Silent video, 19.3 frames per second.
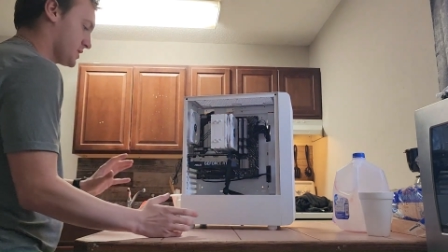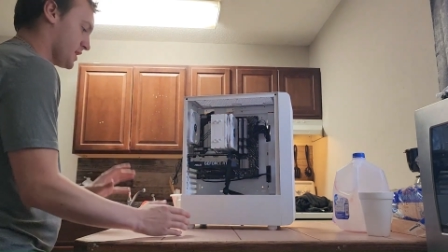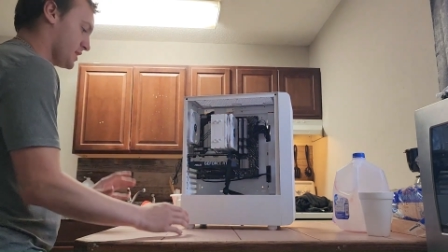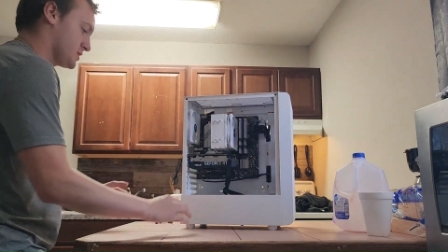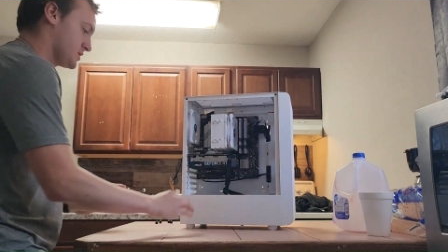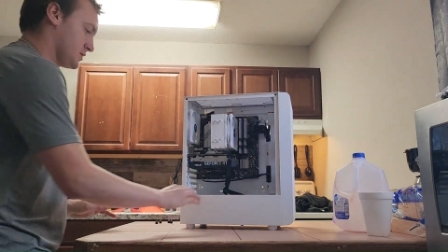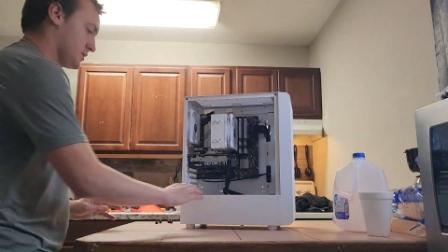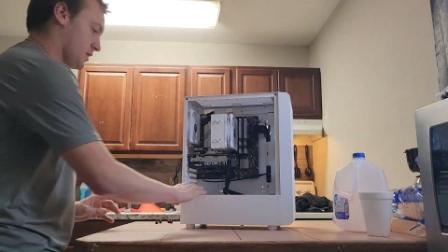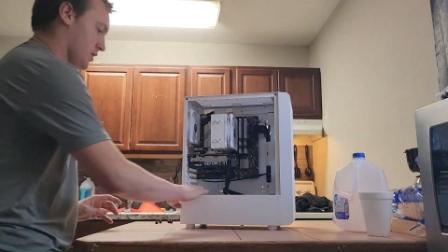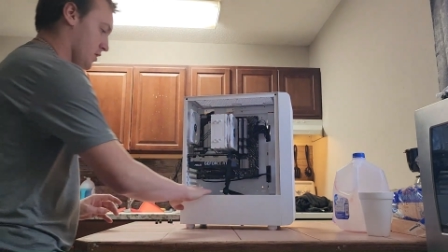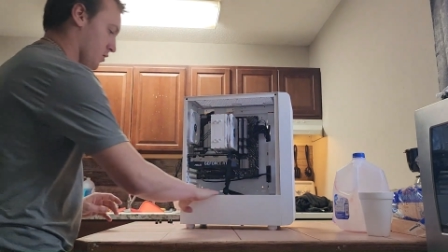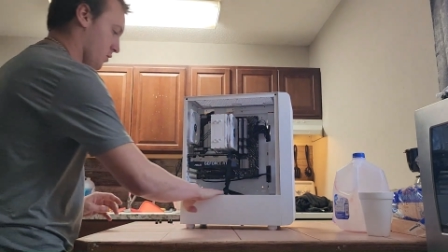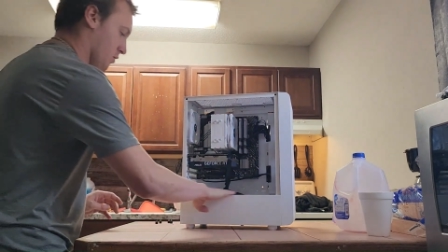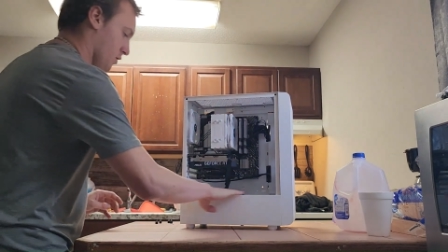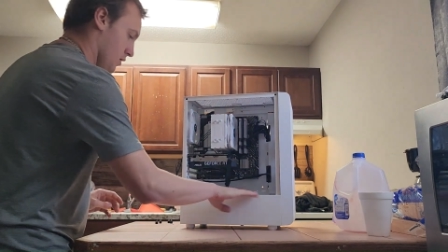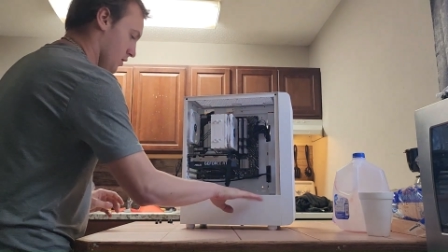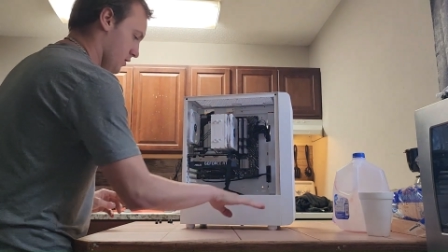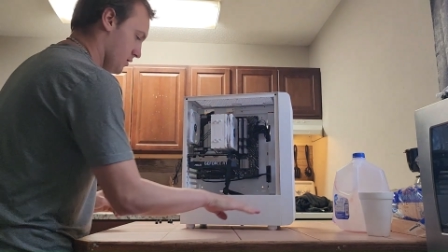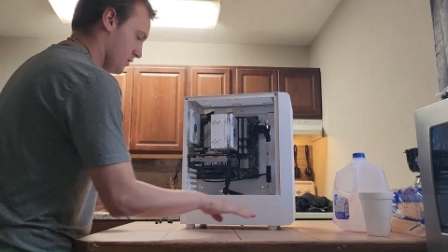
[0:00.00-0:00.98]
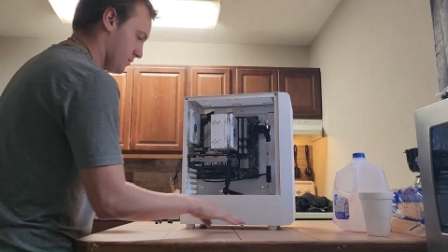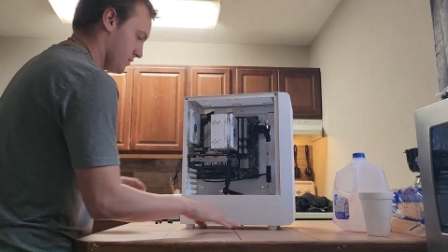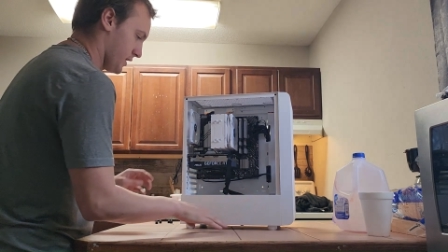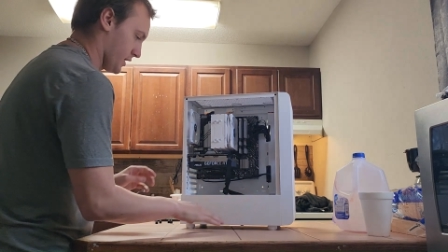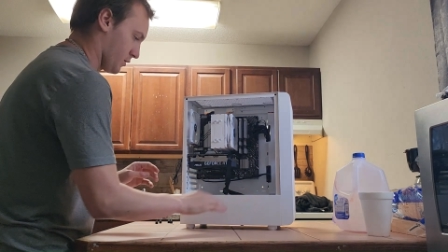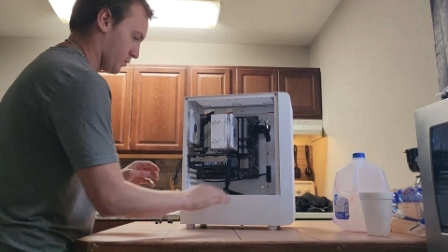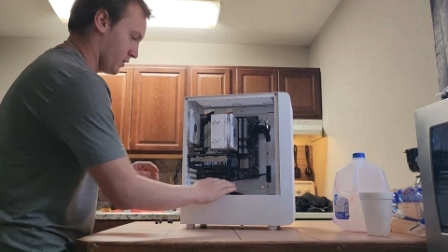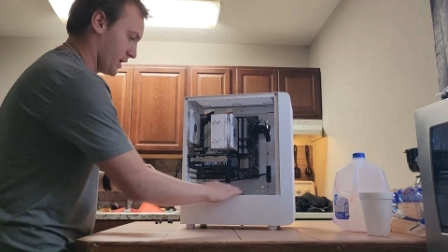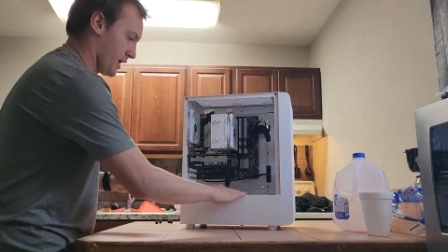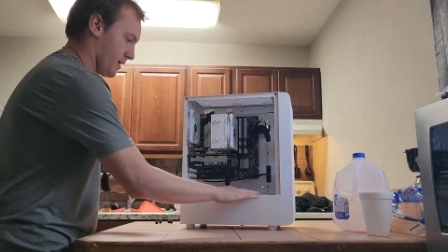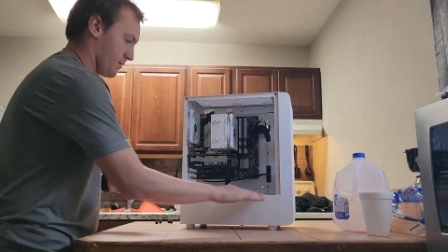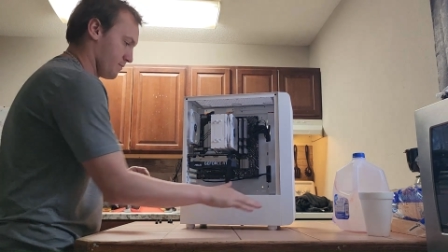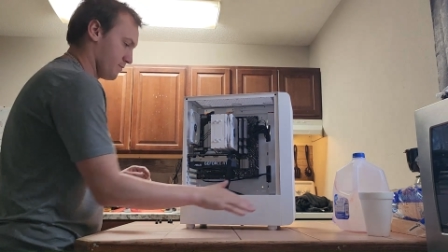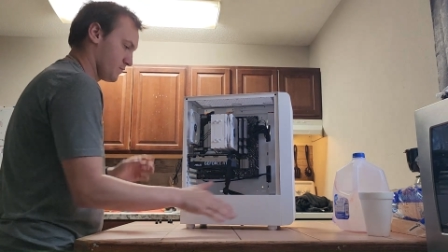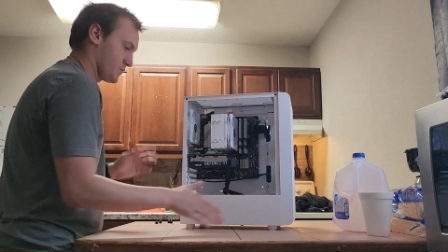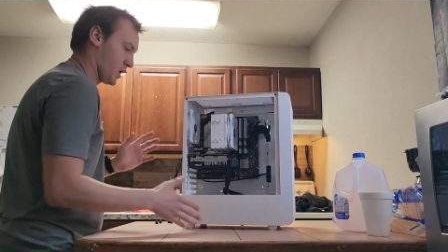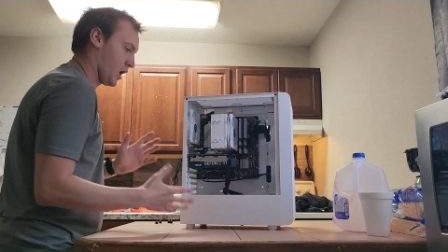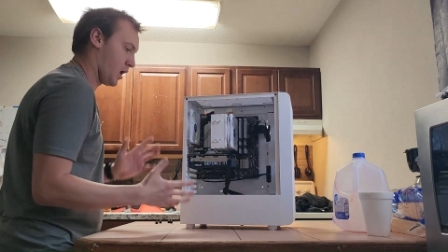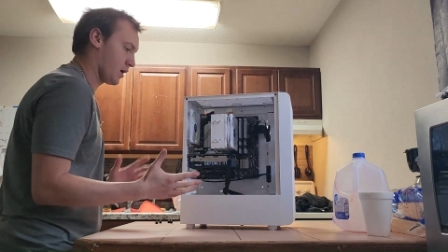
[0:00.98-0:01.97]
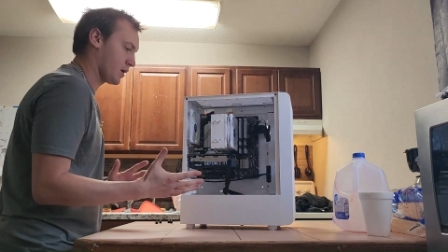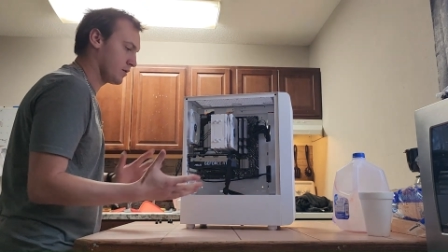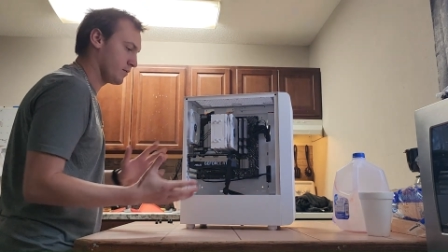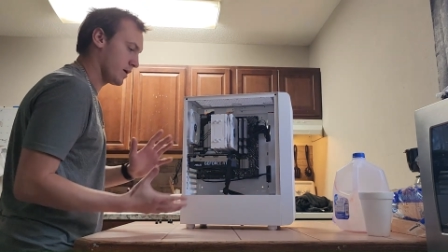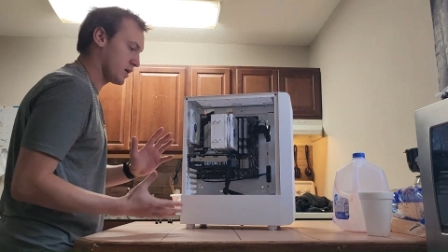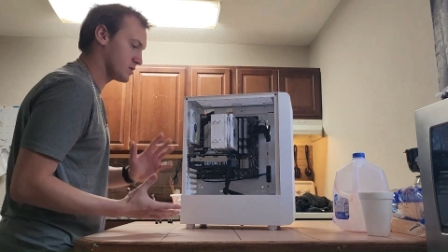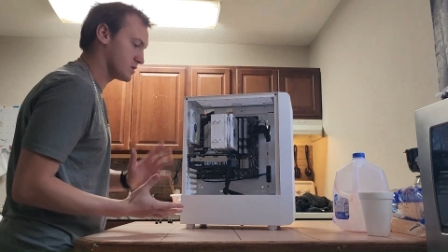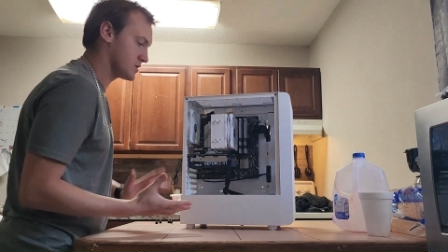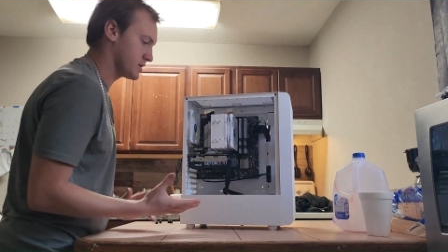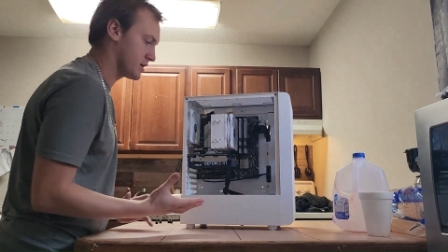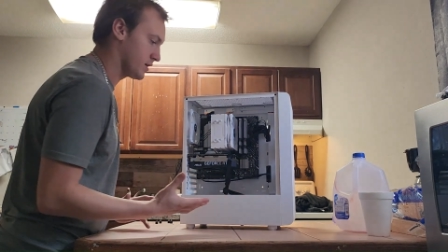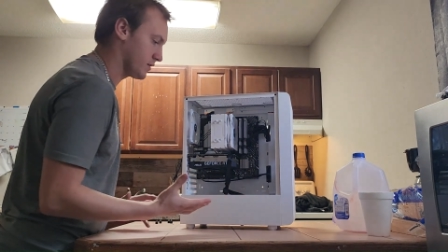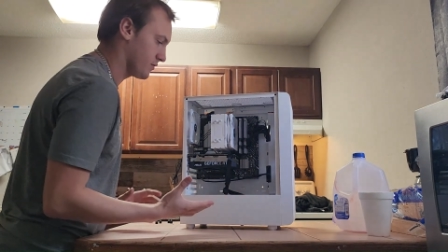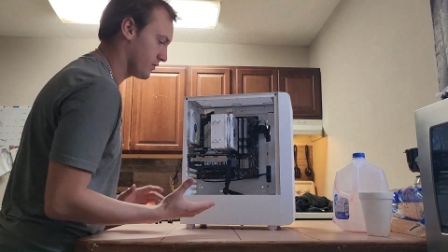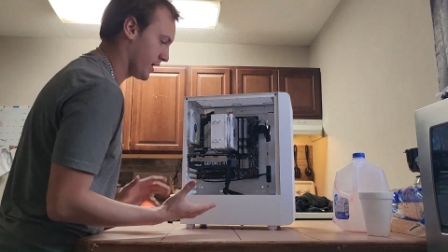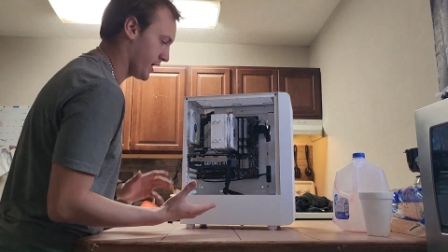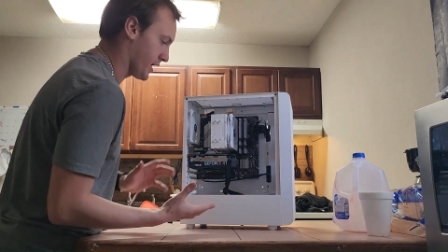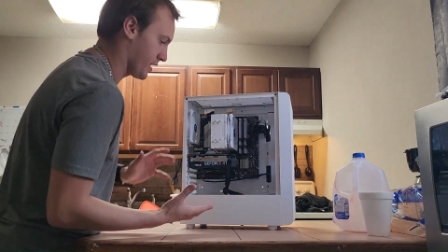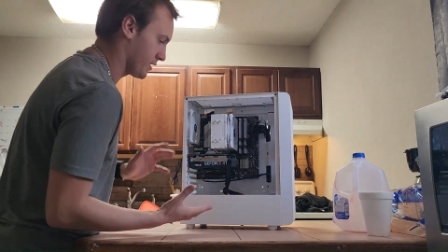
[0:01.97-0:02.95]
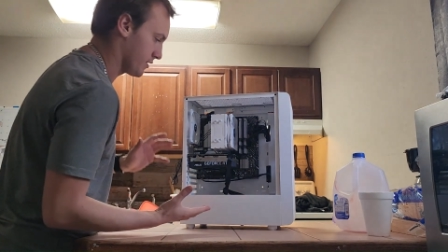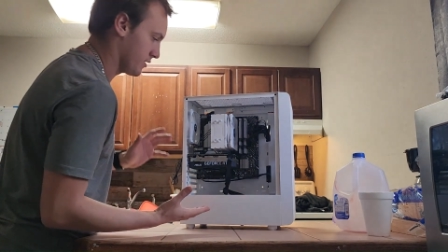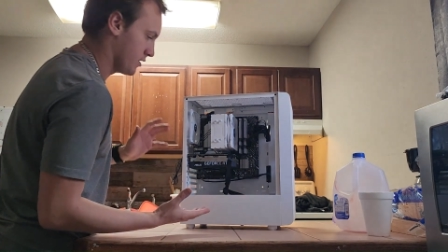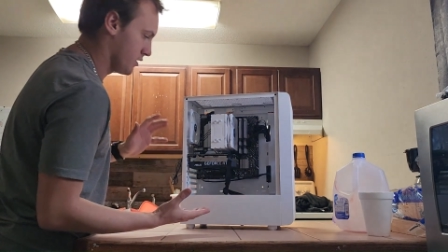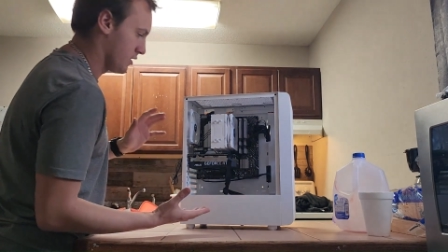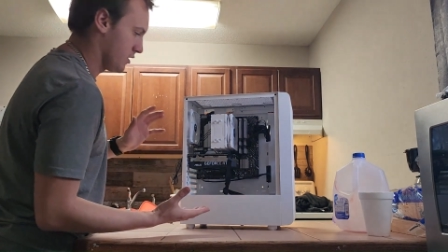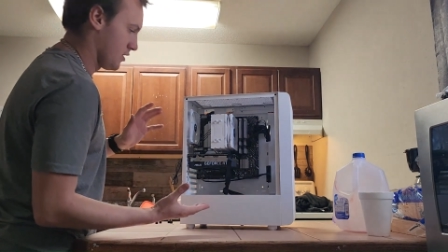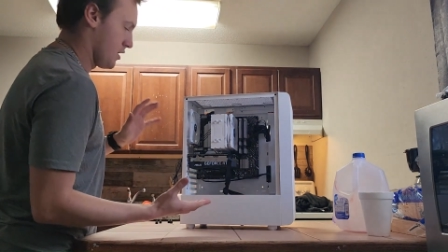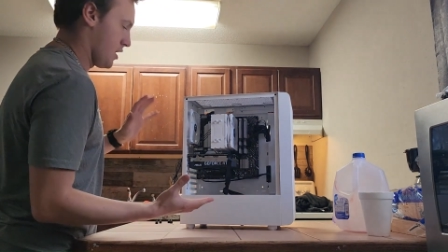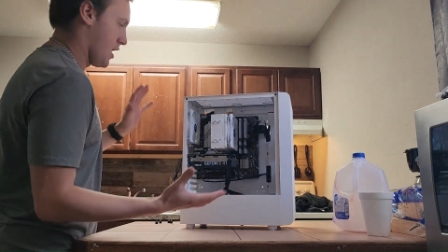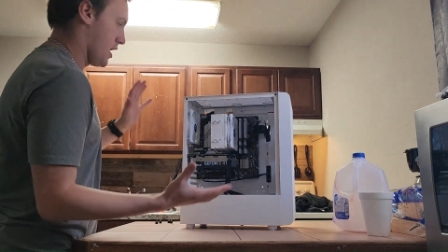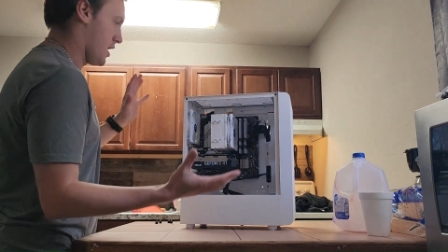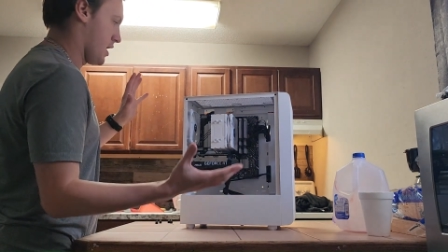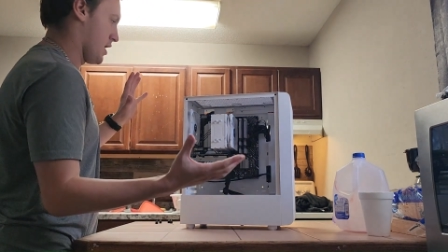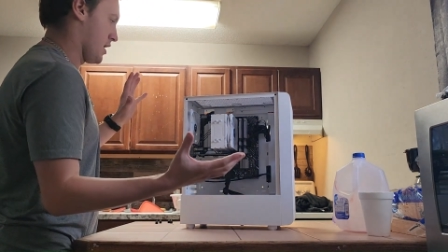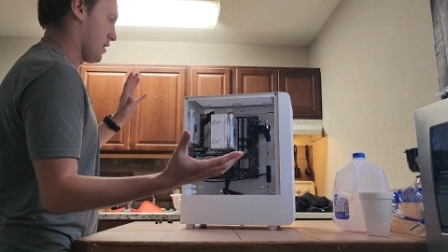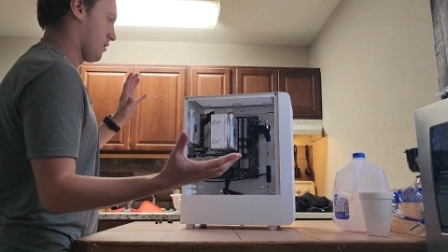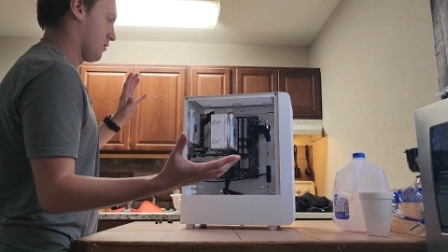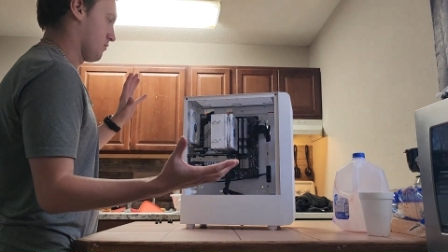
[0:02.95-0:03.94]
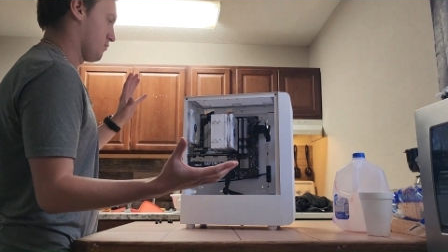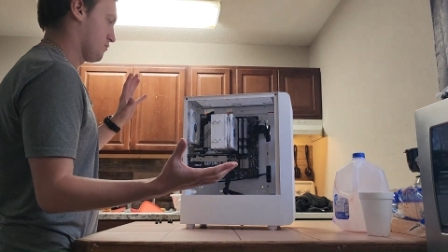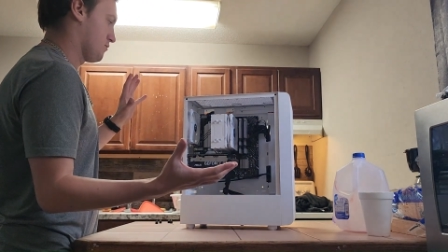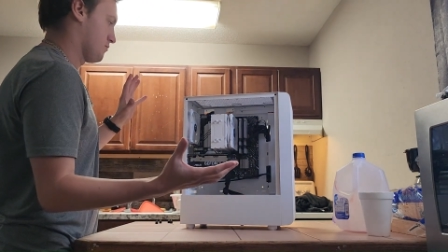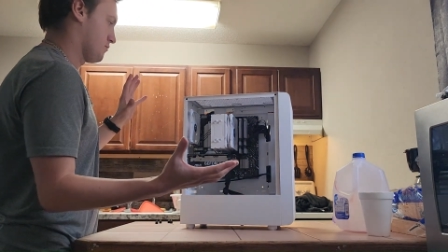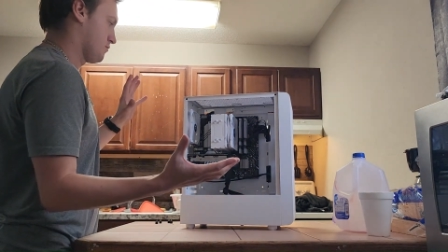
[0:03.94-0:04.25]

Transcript: you guys to know like what I'm talking about and stuff. And I'm